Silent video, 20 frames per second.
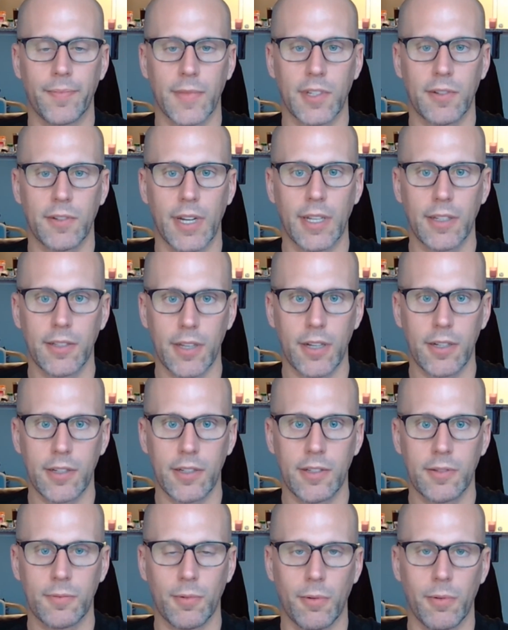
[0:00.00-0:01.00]
training
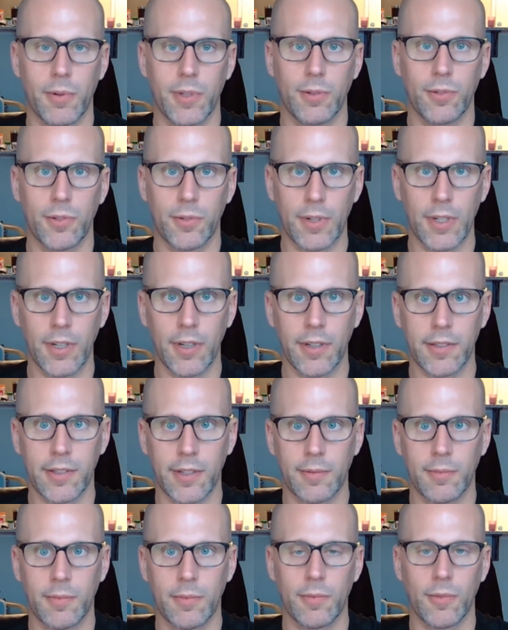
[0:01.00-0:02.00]
sessions where we do drills
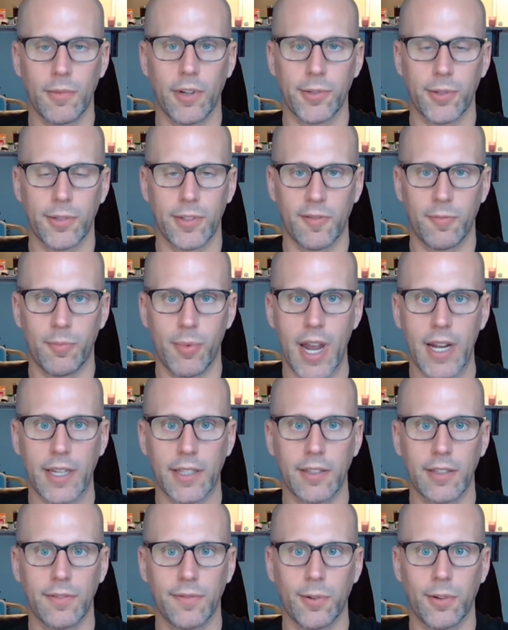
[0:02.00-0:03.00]
and all sorts of
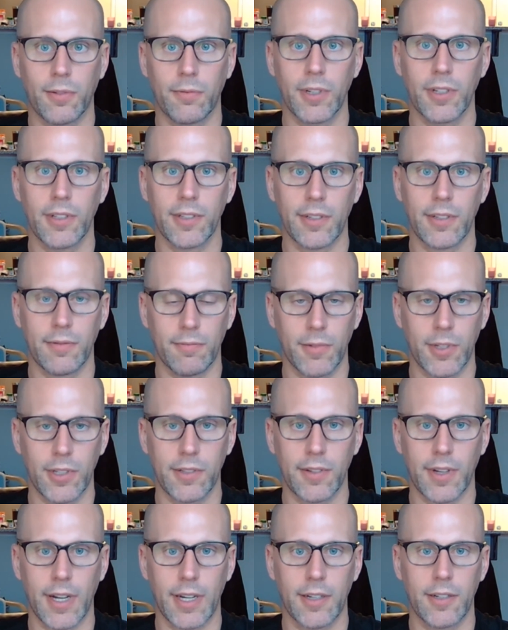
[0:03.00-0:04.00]
practice for real
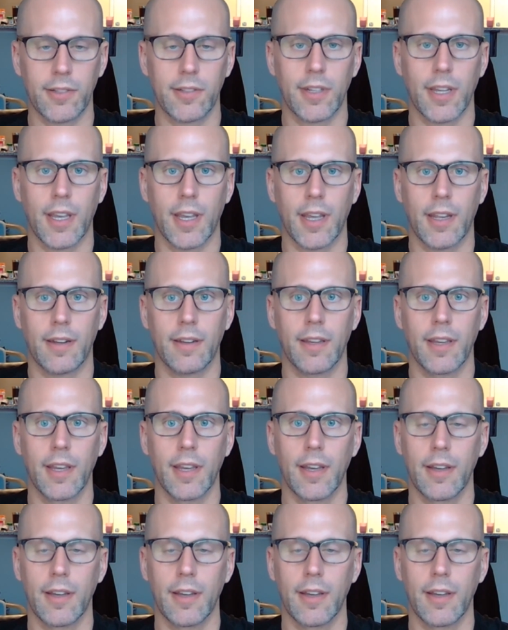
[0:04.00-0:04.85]
fires. And